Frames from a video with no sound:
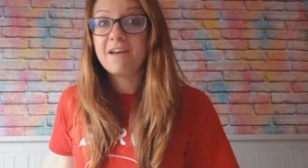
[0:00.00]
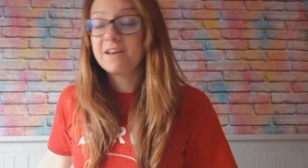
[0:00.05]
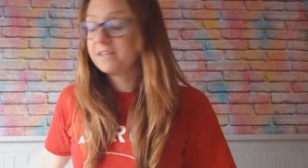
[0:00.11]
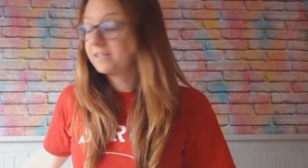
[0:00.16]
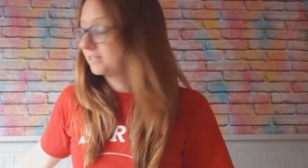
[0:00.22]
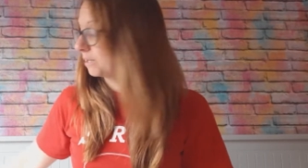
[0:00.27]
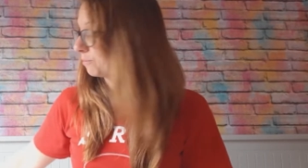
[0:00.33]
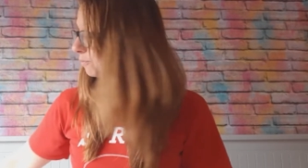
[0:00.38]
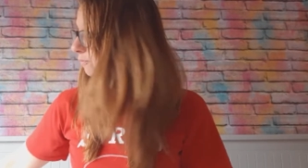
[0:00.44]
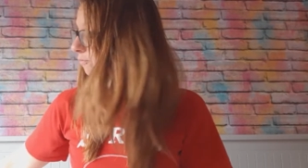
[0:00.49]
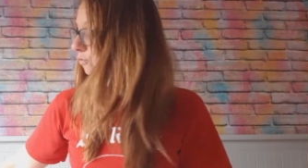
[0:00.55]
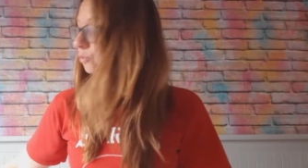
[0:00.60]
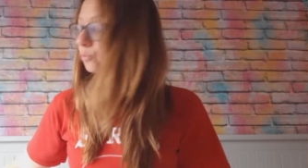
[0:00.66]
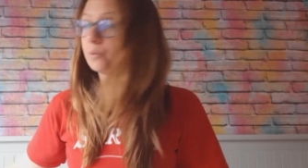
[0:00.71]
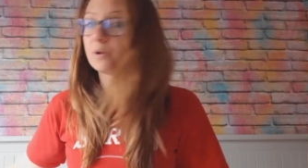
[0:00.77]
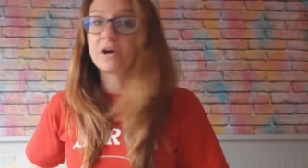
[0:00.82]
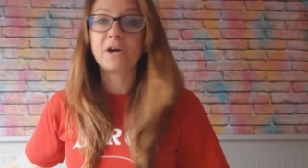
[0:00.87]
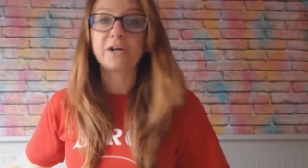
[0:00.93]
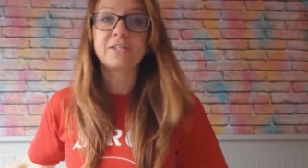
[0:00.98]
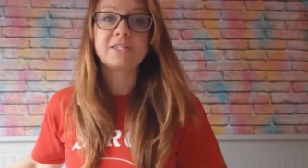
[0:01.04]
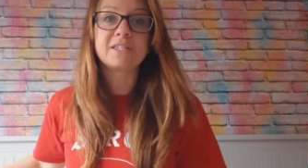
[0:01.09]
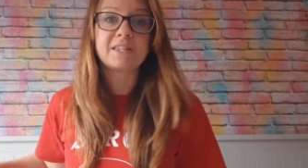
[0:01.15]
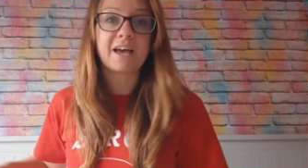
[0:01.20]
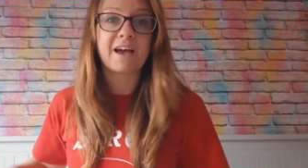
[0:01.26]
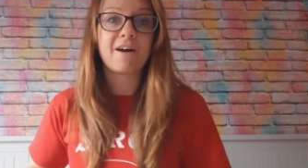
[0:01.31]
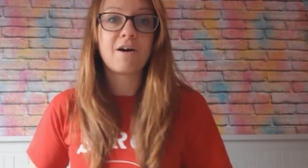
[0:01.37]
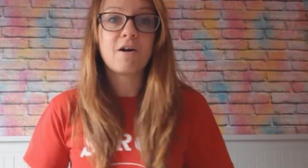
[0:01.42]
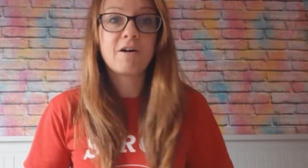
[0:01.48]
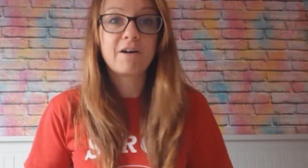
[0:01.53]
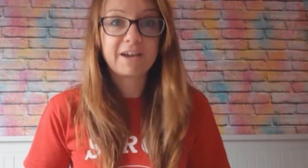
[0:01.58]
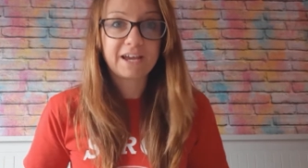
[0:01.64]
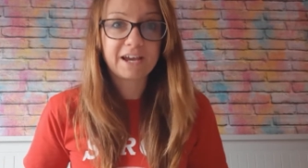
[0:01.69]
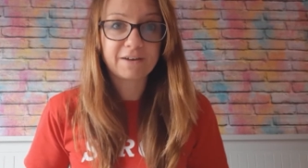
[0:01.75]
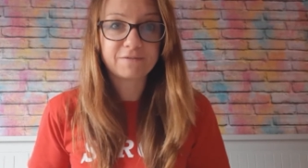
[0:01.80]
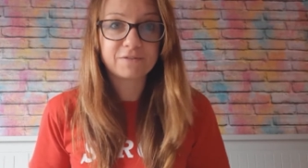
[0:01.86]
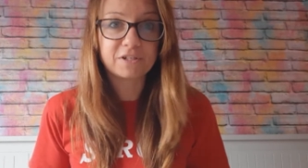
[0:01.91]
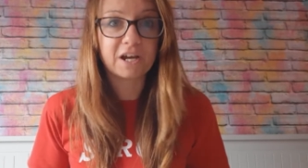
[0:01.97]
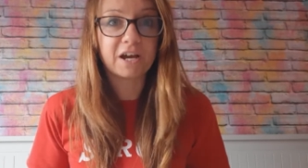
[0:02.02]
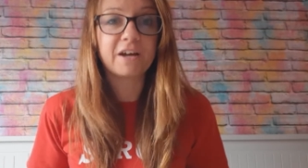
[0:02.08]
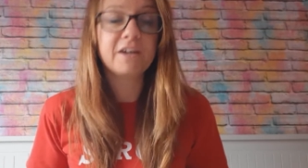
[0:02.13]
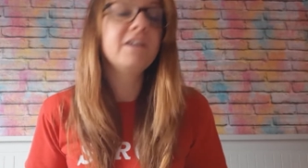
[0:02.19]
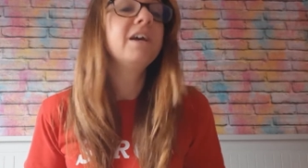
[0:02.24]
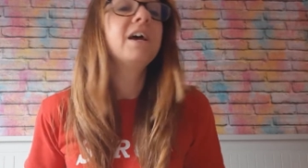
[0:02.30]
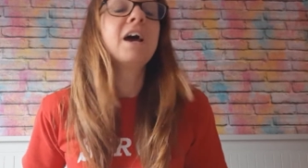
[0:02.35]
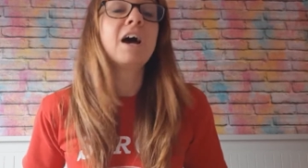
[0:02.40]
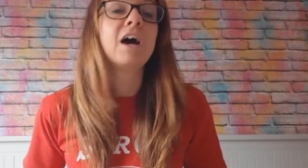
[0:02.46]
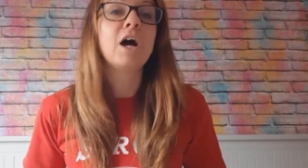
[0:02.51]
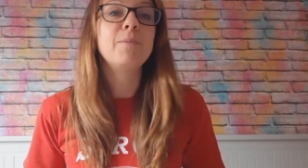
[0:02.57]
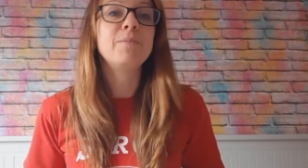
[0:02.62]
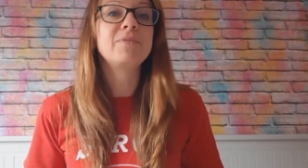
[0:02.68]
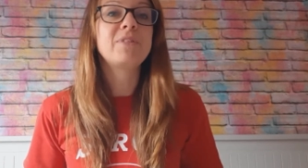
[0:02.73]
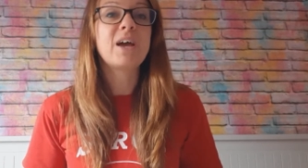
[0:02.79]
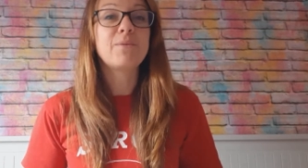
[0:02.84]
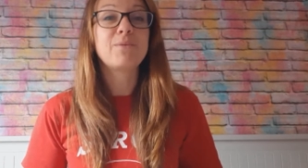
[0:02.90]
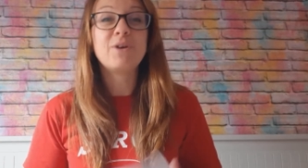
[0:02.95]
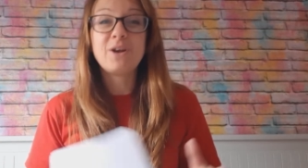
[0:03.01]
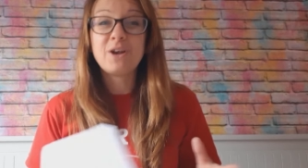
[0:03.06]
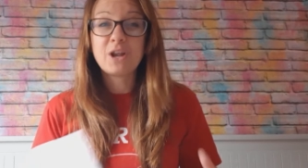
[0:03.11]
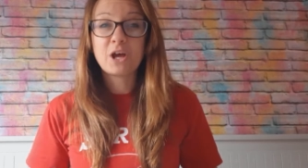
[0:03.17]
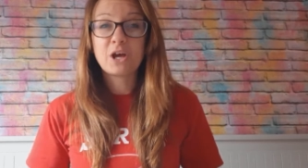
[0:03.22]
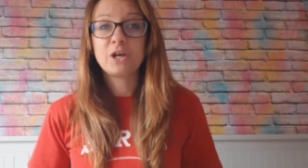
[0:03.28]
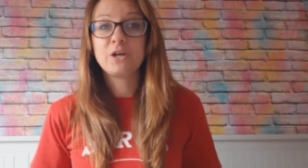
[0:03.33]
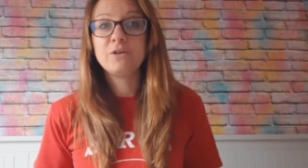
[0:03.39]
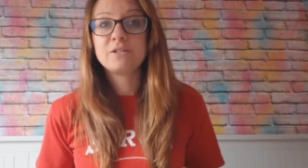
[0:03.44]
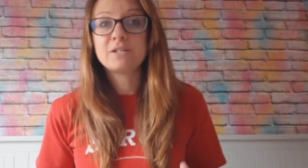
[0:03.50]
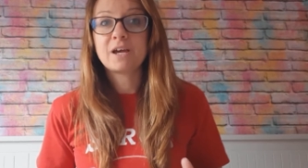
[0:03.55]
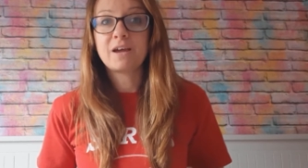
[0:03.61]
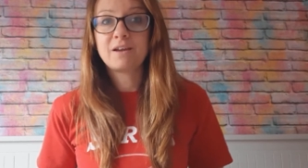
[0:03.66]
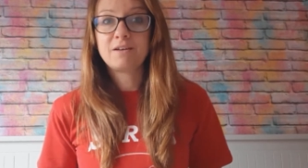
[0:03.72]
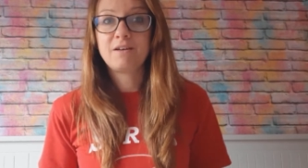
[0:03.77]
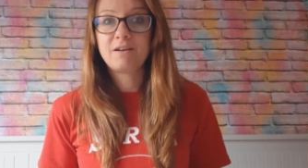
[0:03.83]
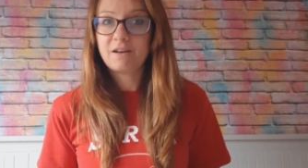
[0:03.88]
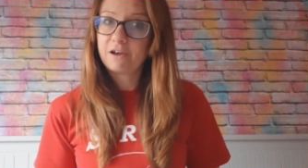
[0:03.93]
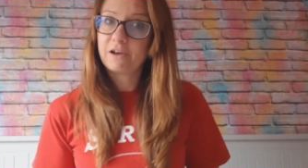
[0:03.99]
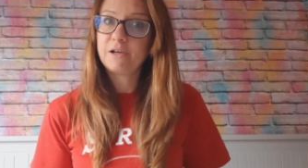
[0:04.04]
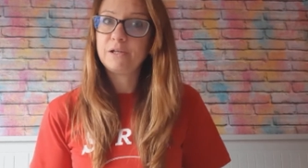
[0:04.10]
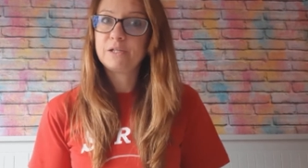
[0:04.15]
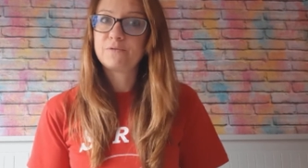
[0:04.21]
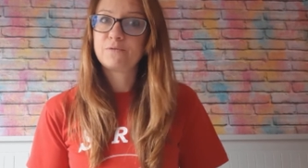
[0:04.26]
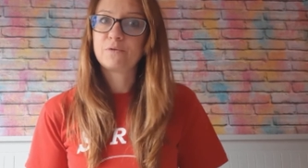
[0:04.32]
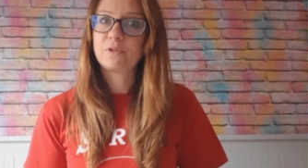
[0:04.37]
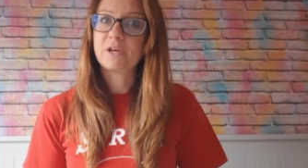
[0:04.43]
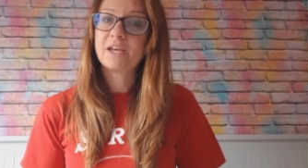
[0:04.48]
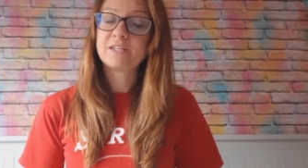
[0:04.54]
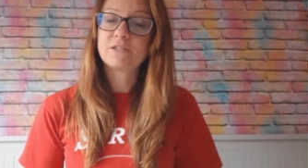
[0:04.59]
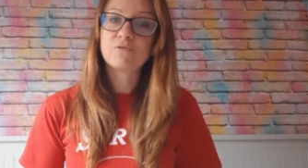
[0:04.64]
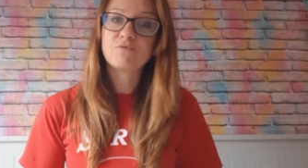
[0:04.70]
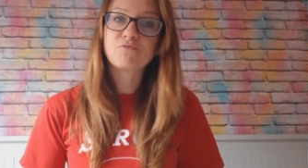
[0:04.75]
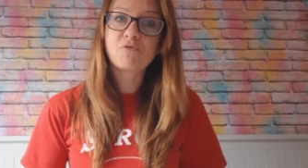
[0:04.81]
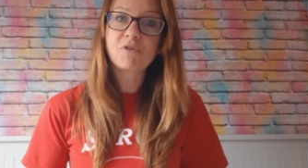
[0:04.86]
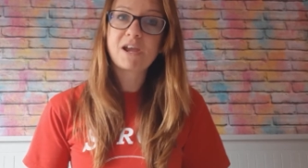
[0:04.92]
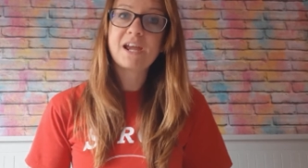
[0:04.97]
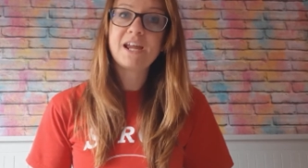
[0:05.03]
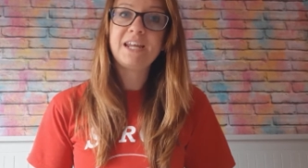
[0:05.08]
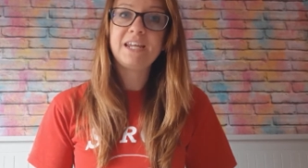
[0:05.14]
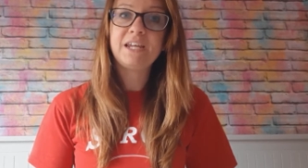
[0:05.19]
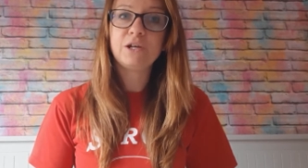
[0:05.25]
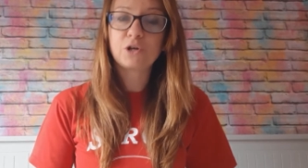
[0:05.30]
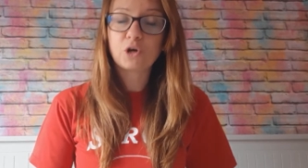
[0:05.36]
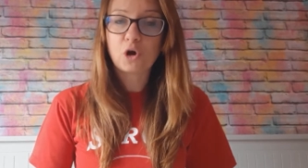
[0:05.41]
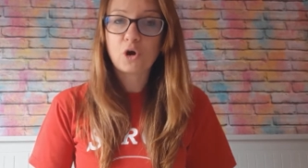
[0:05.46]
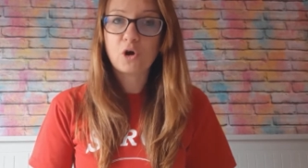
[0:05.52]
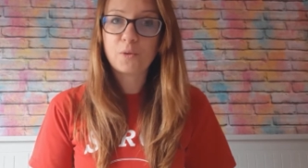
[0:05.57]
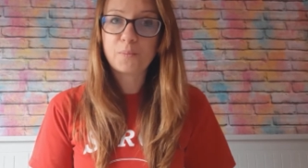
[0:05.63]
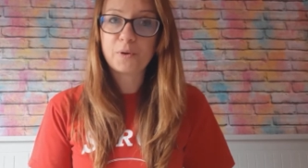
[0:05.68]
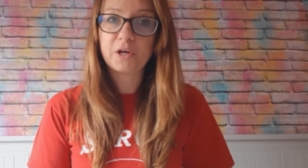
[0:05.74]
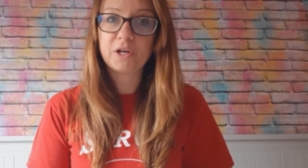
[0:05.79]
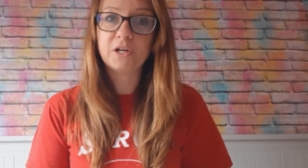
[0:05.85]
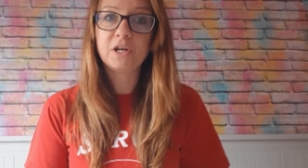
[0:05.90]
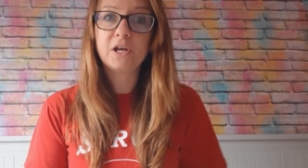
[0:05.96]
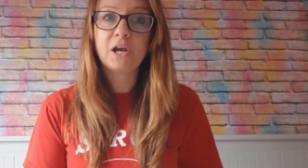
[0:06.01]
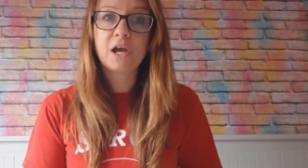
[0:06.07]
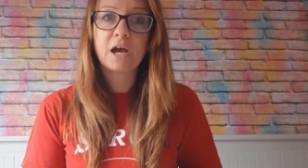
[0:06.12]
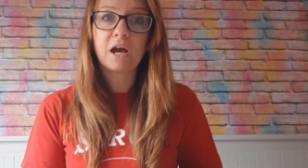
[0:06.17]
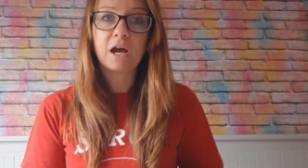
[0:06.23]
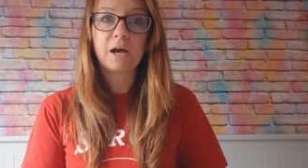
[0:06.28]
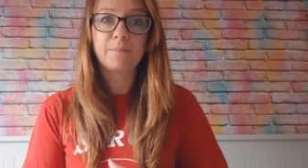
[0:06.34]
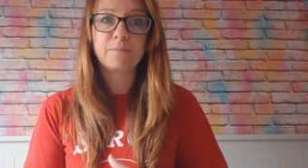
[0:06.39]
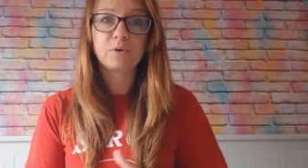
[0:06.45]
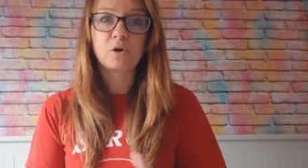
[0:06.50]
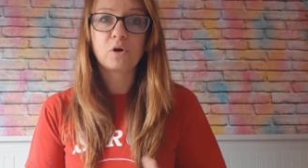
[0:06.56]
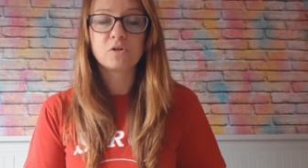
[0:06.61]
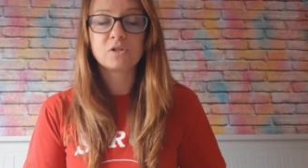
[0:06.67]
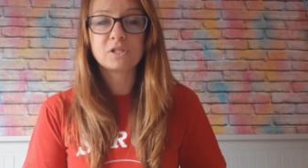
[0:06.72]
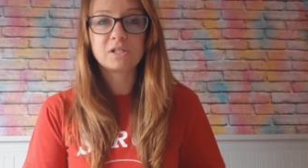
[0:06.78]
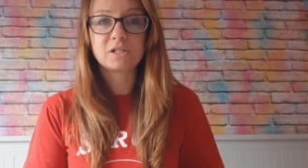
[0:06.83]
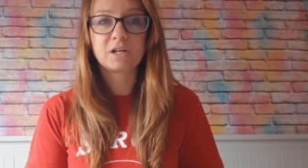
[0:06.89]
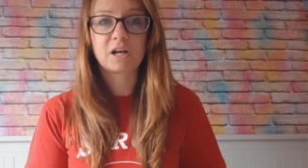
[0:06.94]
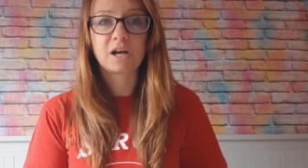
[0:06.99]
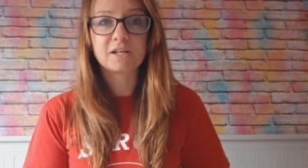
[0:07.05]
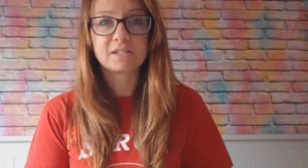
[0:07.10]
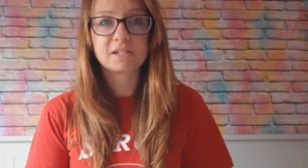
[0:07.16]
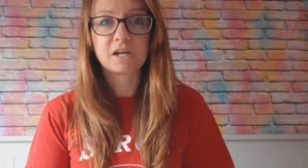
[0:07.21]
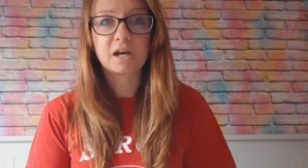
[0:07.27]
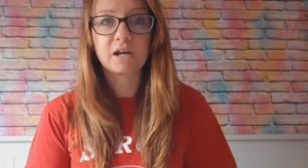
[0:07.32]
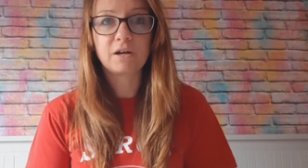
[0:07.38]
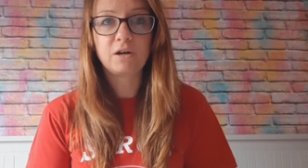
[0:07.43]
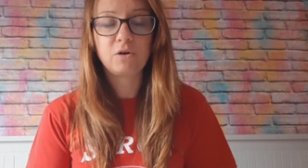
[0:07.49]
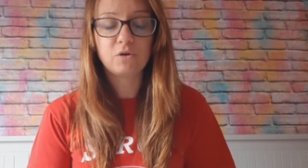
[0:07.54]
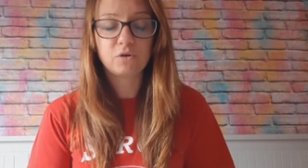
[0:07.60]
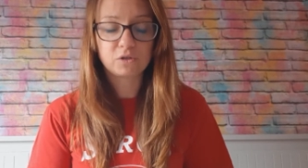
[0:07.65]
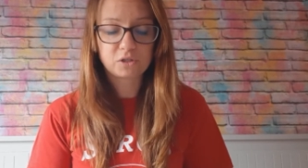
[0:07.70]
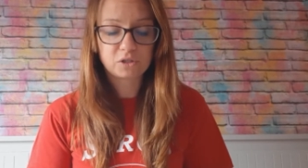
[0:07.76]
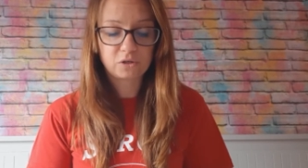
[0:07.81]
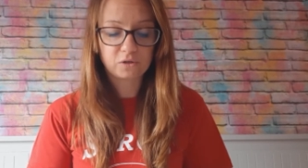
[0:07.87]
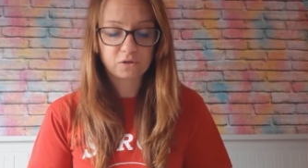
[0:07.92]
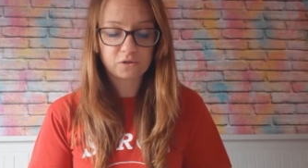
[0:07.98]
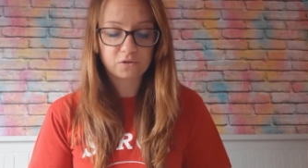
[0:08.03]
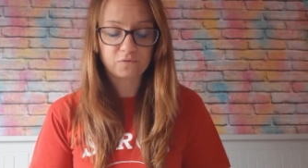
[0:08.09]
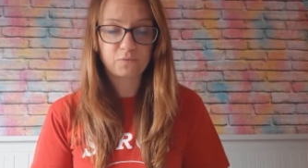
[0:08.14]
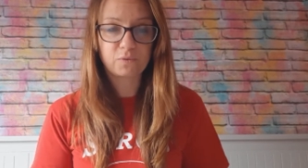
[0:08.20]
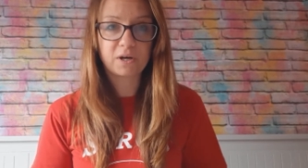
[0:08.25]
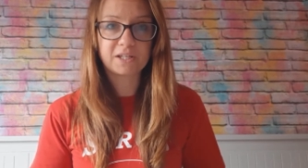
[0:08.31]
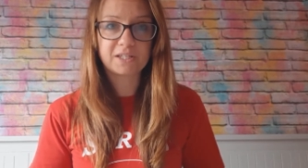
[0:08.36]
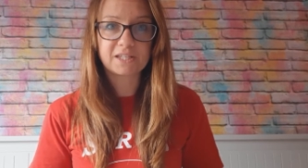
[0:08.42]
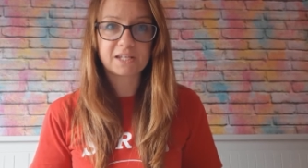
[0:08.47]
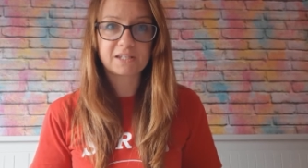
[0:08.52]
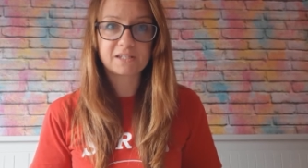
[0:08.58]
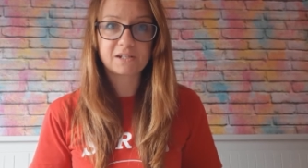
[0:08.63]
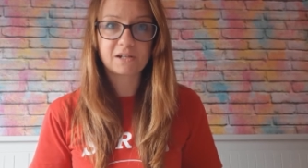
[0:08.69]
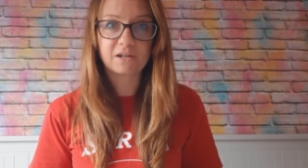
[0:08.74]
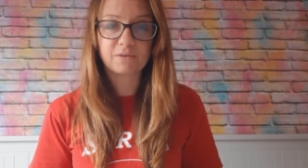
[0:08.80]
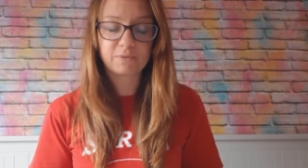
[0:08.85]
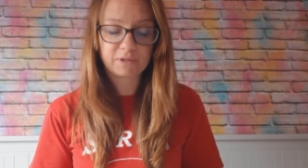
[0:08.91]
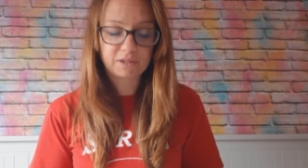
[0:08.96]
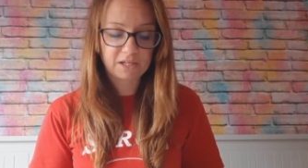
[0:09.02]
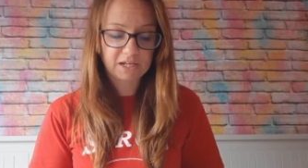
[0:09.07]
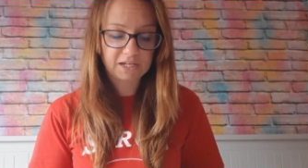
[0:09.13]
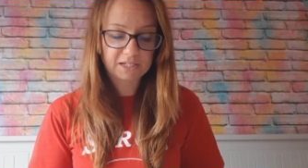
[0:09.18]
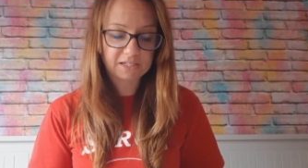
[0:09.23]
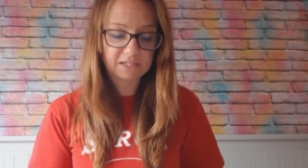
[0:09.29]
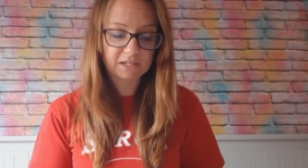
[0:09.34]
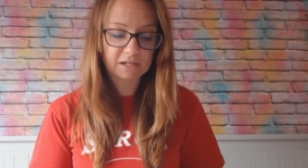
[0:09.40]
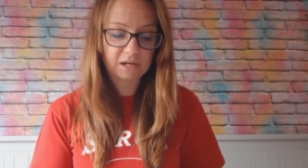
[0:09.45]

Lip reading: some of the words that I have done. There were loads and loads for this, really common consonant cluster, lots and lots of words that start with this